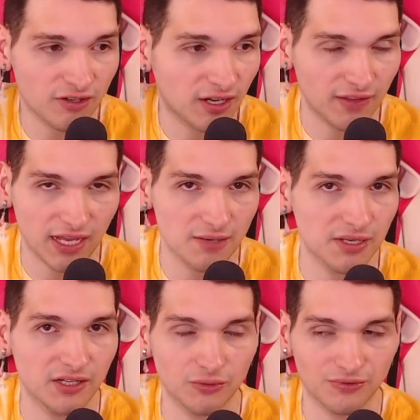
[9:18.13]
and I think
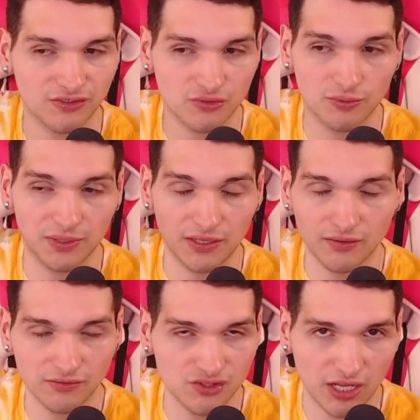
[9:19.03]
anybody in her position would be
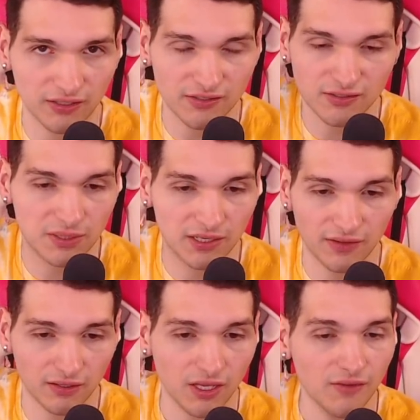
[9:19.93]
jealous. I mean, I
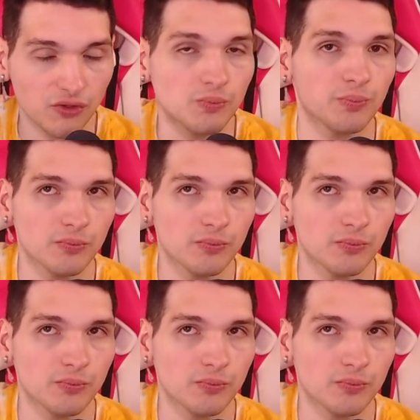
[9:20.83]
think if you...